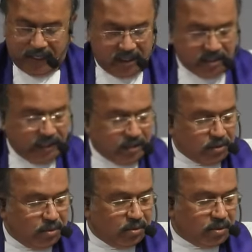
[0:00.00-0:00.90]
Let us
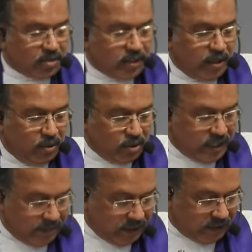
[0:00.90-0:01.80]
turn to St. Luke
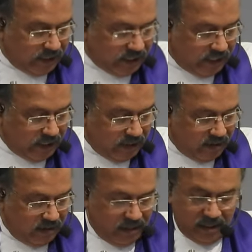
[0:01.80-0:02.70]
chapter 13,
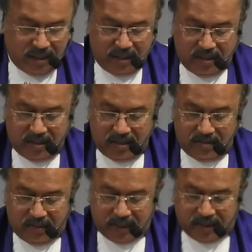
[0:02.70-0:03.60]

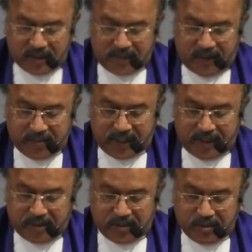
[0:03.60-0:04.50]
verses from
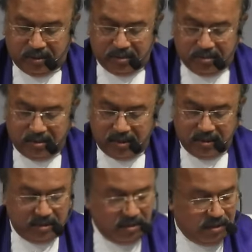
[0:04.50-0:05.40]
10 to
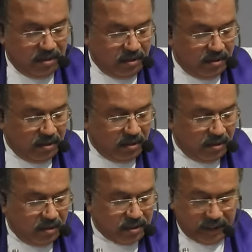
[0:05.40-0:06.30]

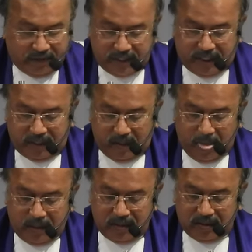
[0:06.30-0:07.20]

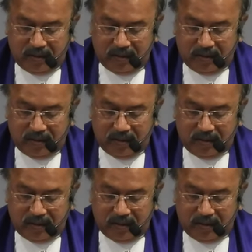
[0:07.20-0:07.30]
17.